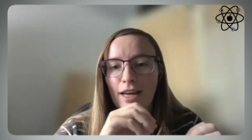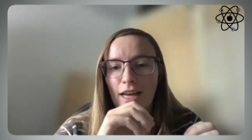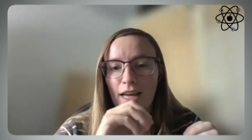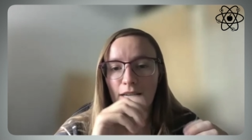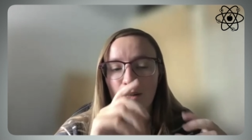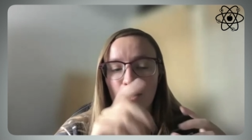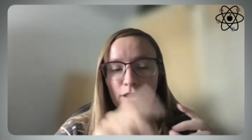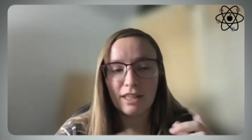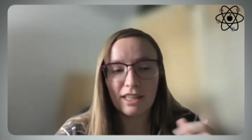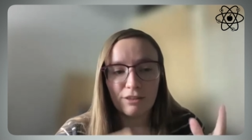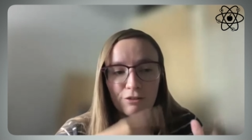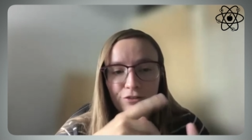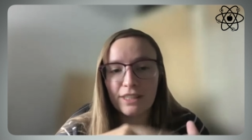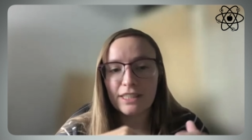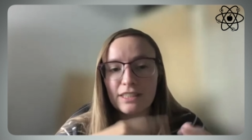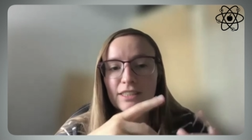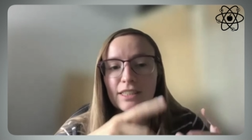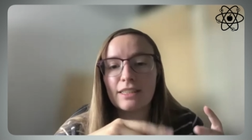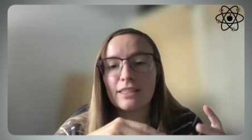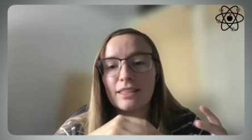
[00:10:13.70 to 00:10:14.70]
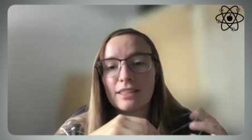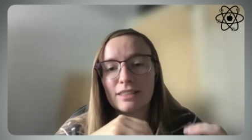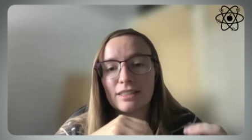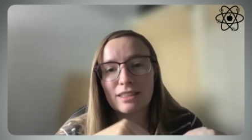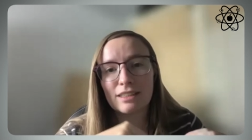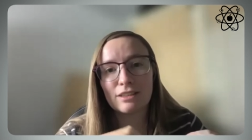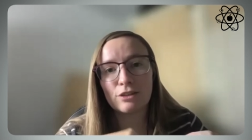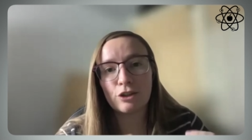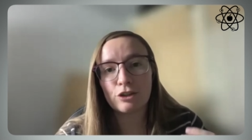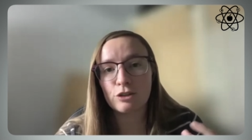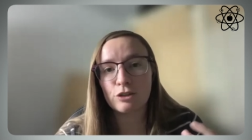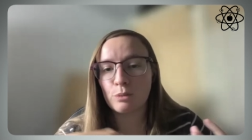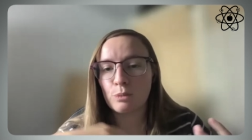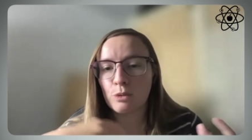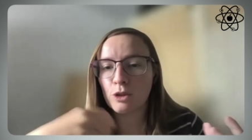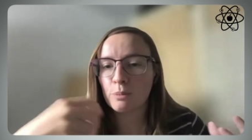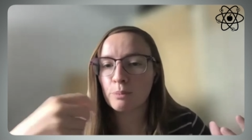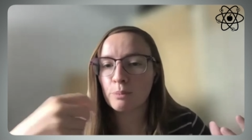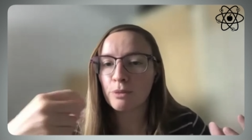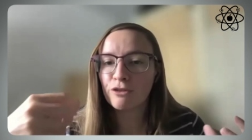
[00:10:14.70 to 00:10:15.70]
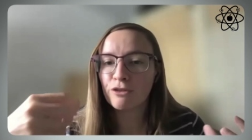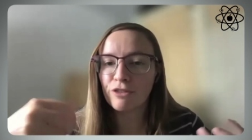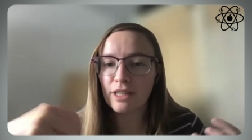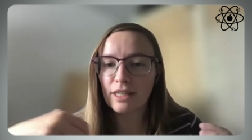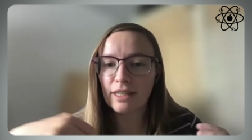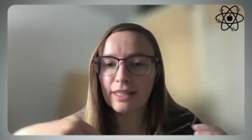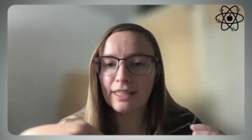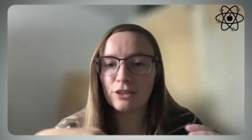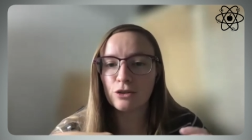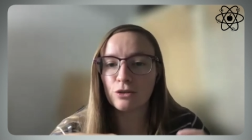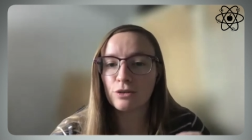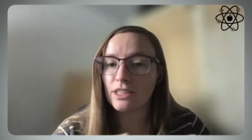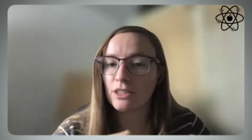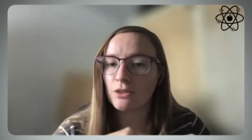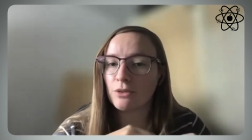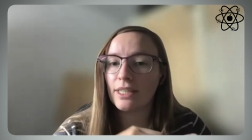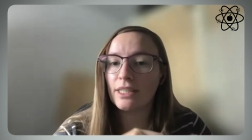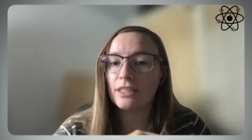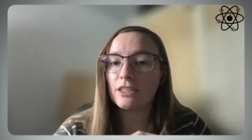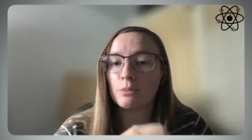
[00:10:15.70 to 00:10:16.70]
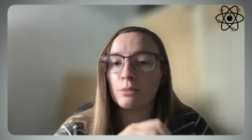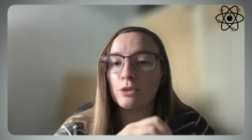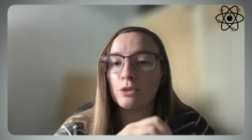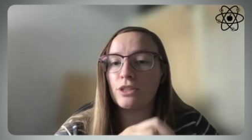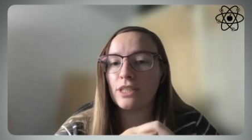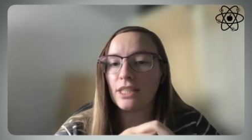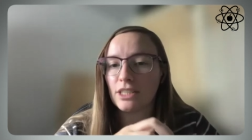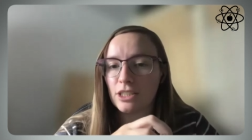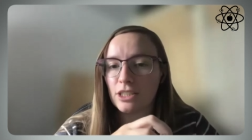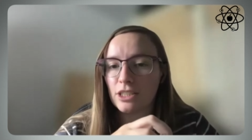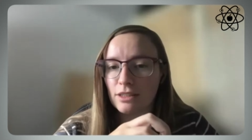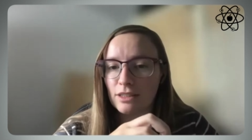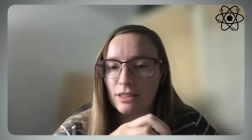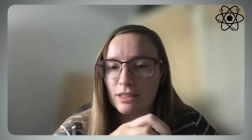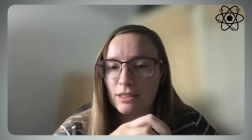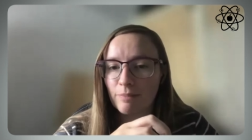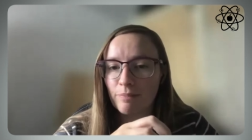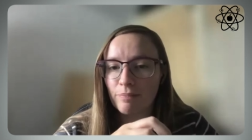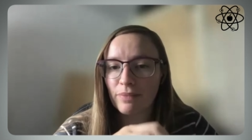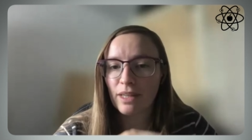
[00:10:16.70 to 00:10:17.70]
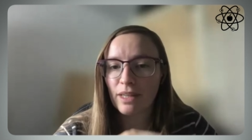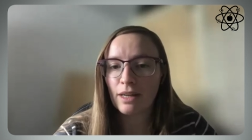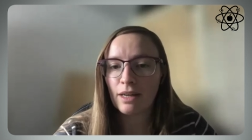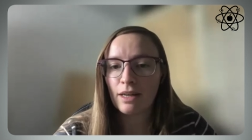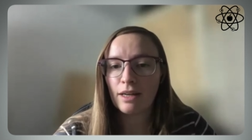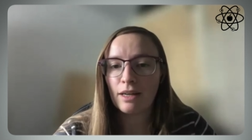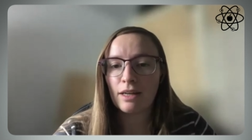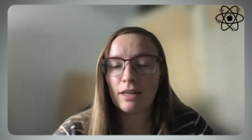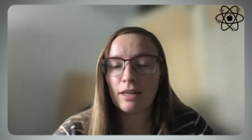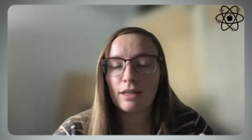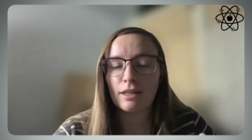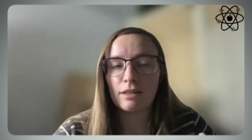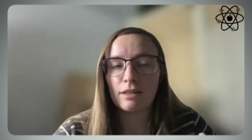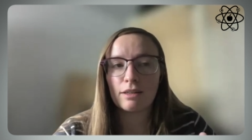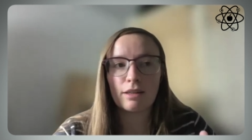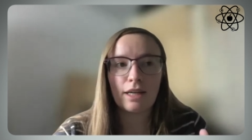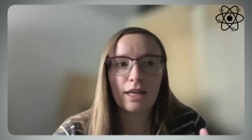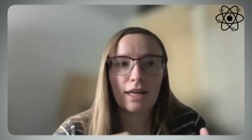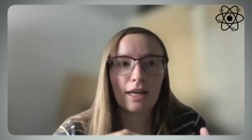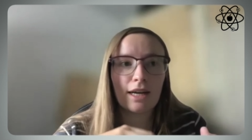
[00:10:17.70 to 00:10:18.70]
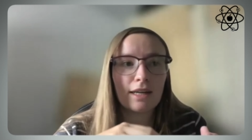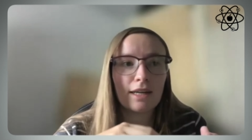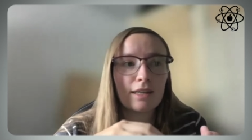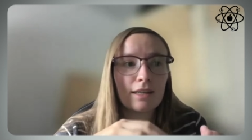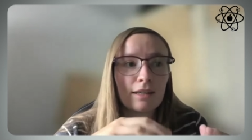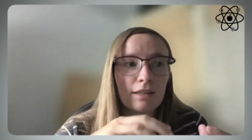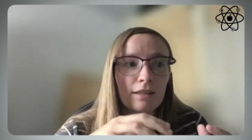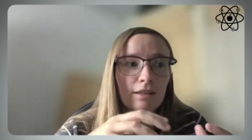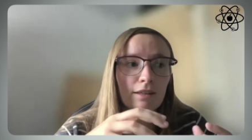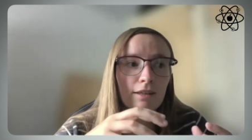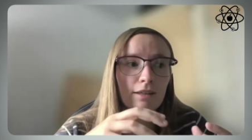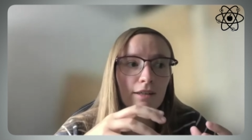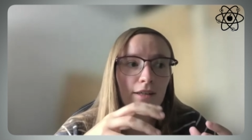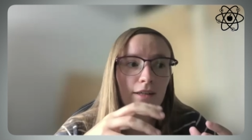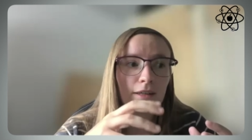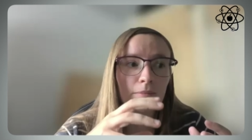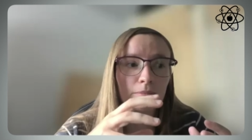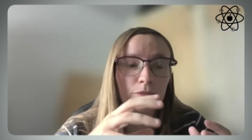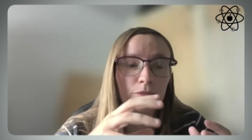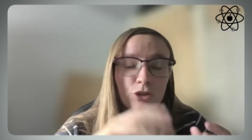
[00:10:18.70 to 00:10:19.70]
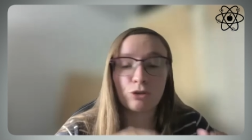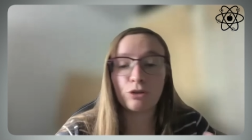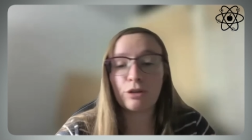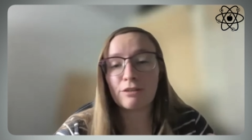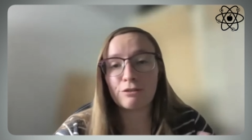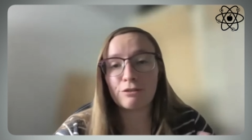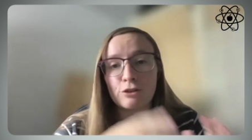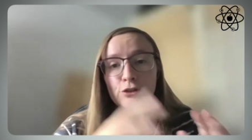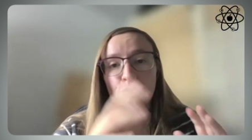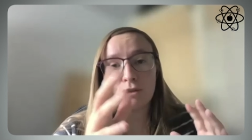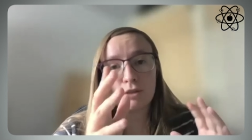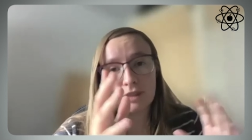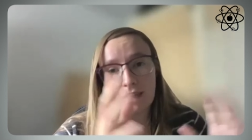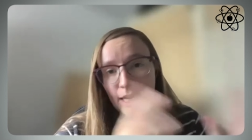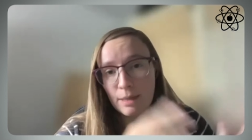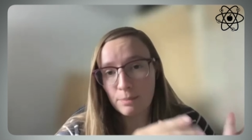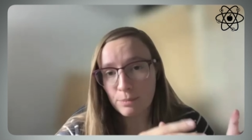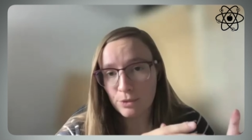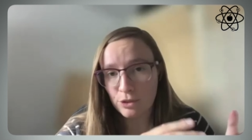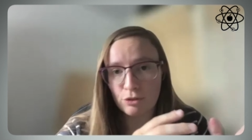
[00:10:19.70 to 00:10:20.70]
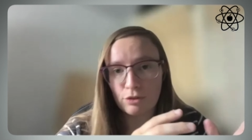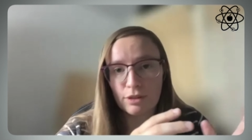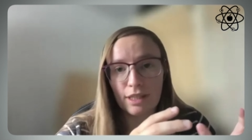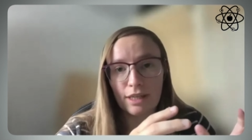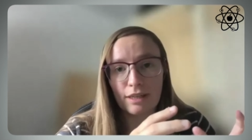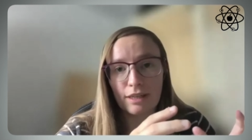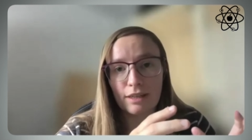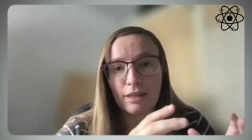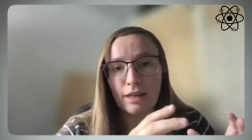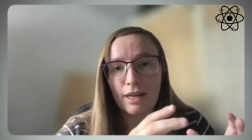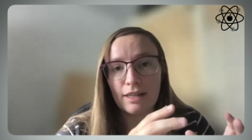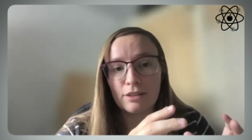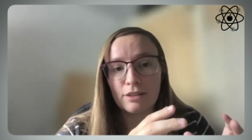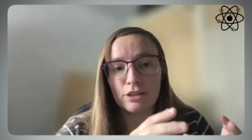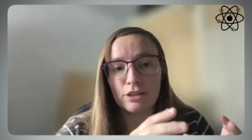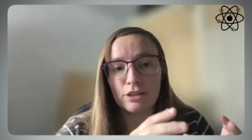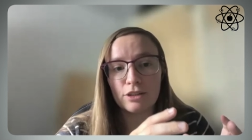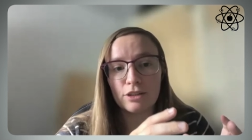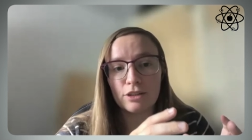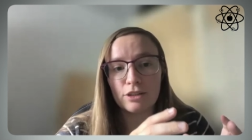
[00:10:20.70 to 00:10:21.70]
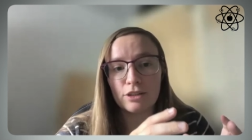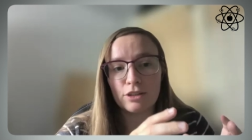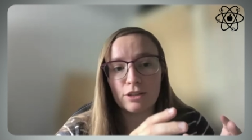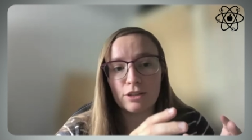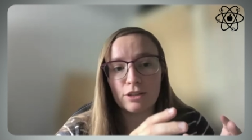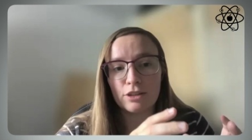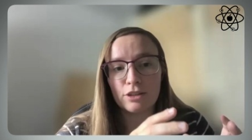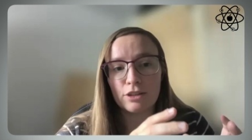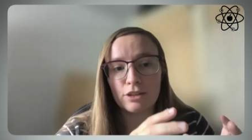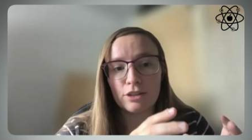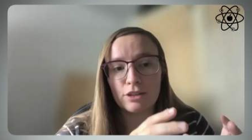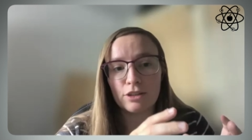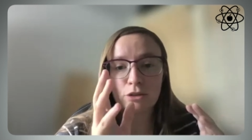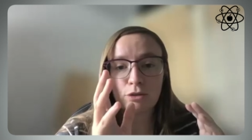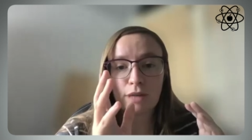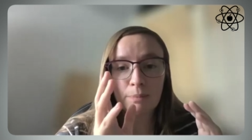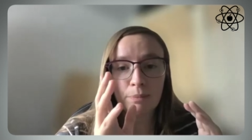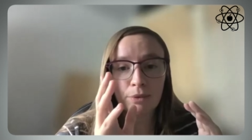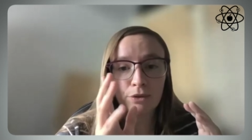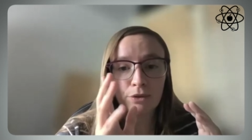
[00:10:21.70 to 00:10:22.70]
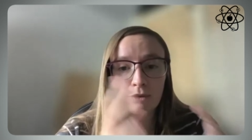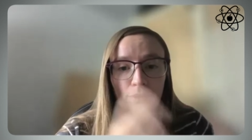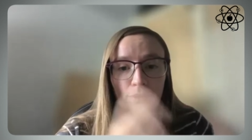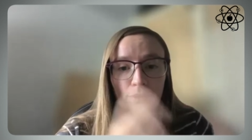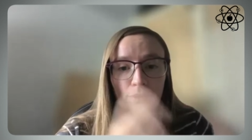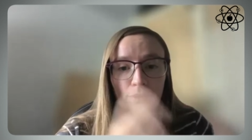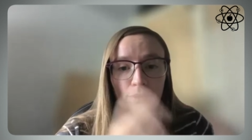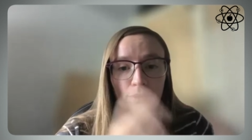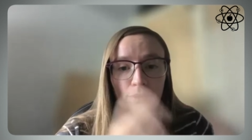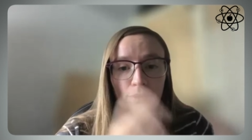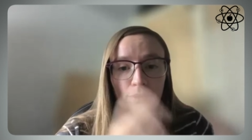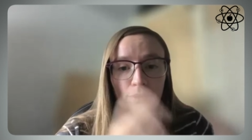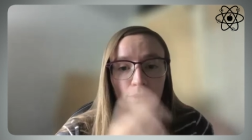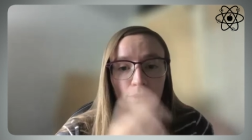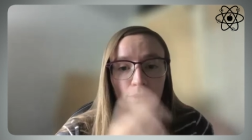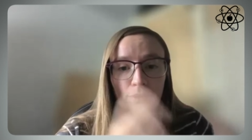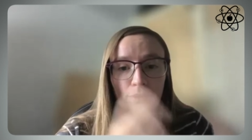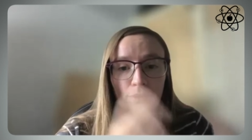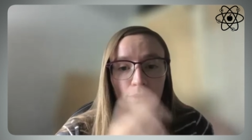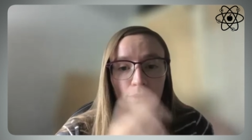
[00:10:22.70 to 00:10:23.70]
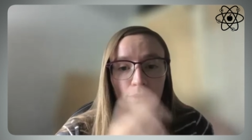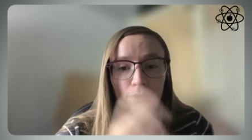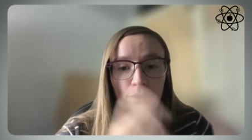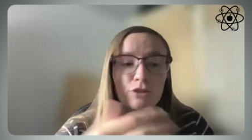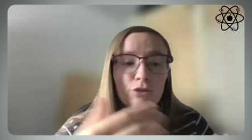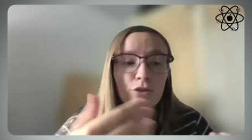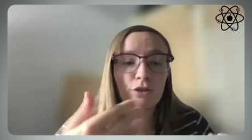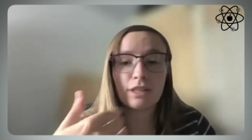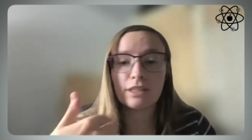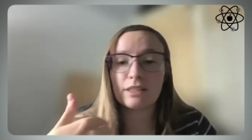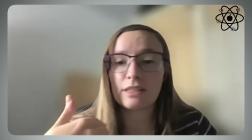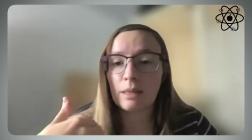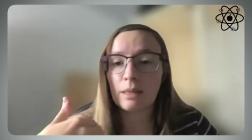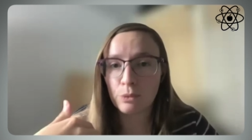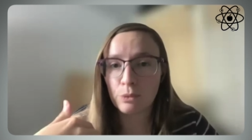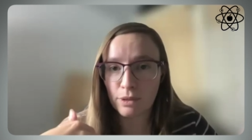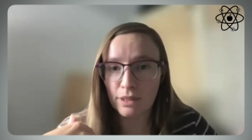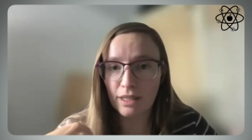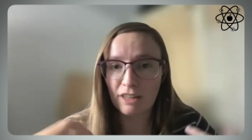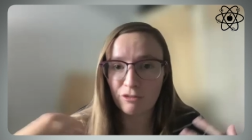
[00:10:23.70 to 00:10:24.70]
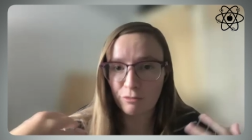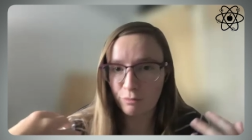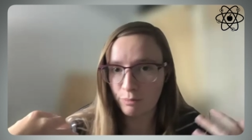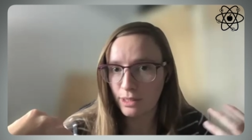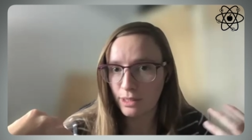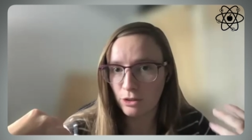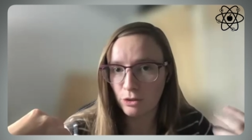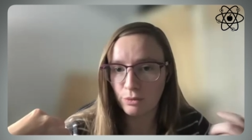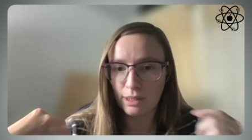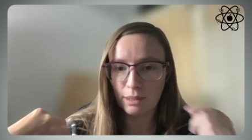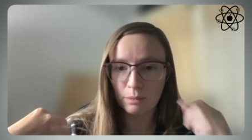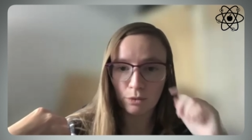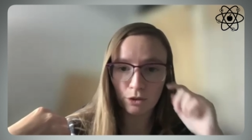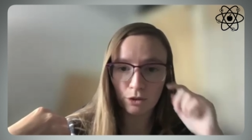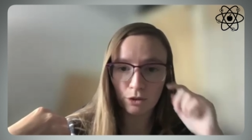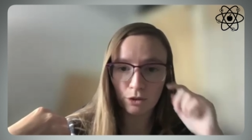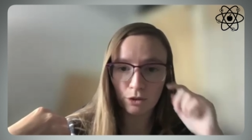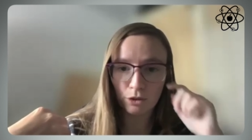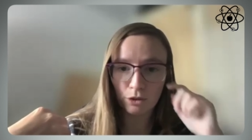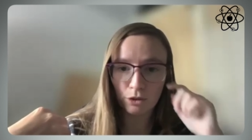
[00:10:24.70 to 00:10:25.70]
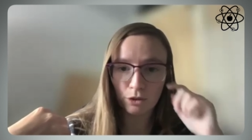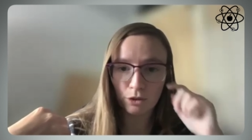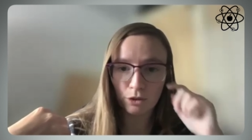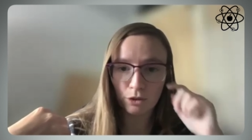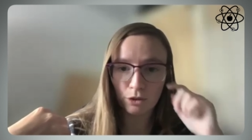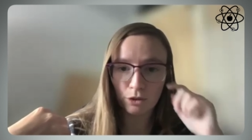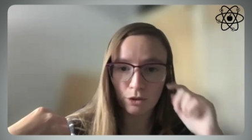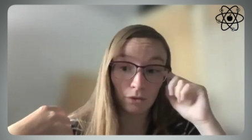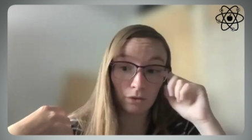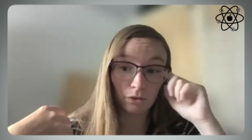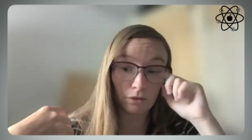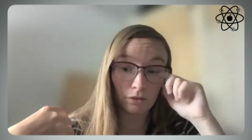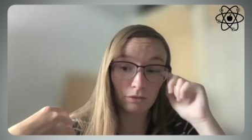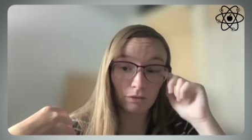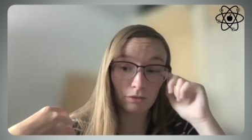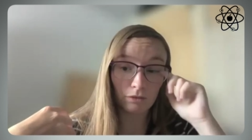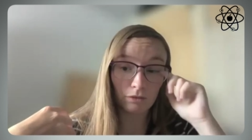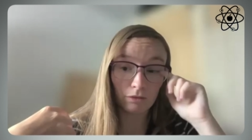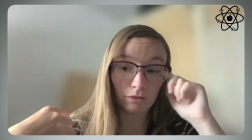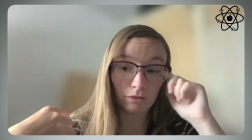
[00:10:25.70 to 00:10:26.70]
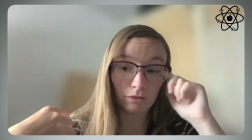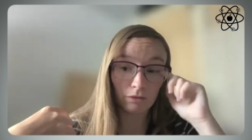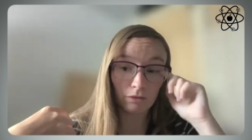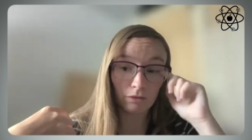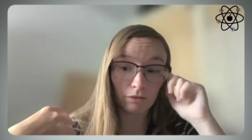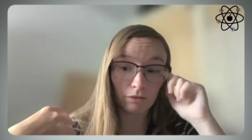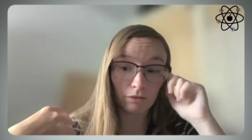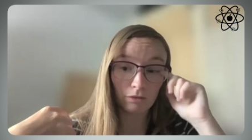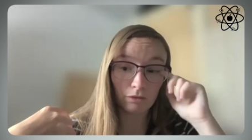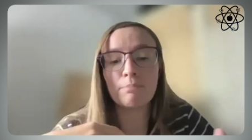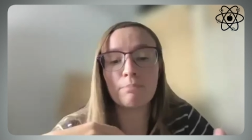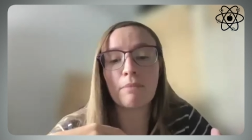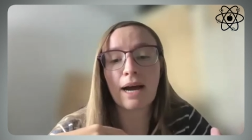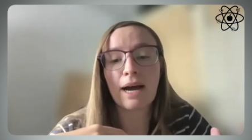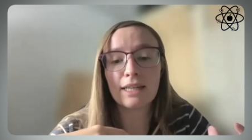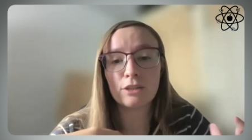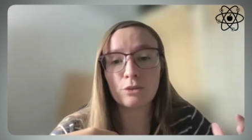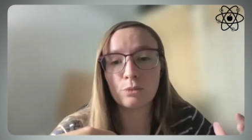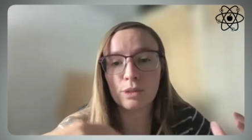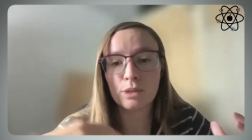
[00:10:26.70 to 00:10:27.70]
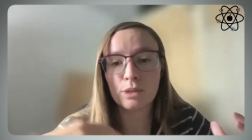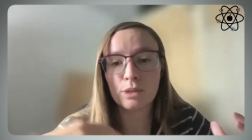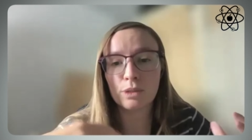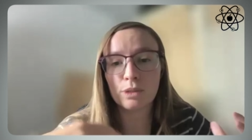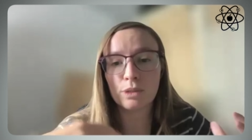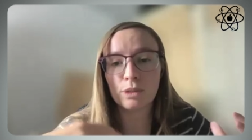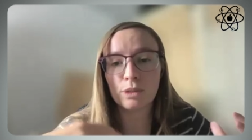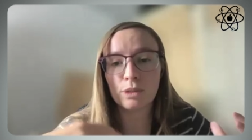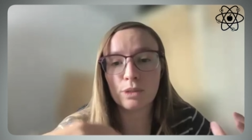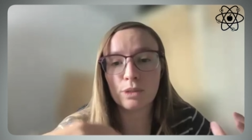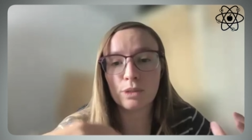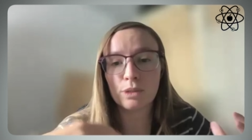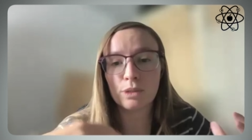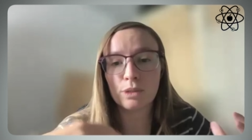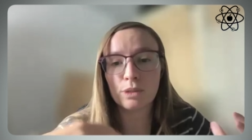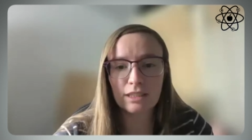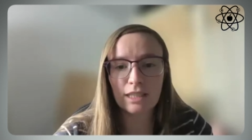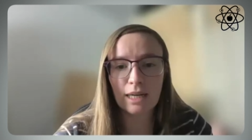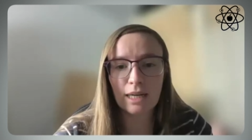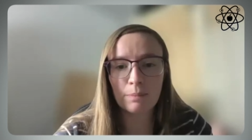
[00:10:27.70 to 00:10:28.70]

and in fixing this, it doesn't work perfectly, so it creates mutations. And so you have two types. You can either say, okay, I want this to happen randomly, and that's, for example, what I've been doing most of the time. I don't really mind what type of mutations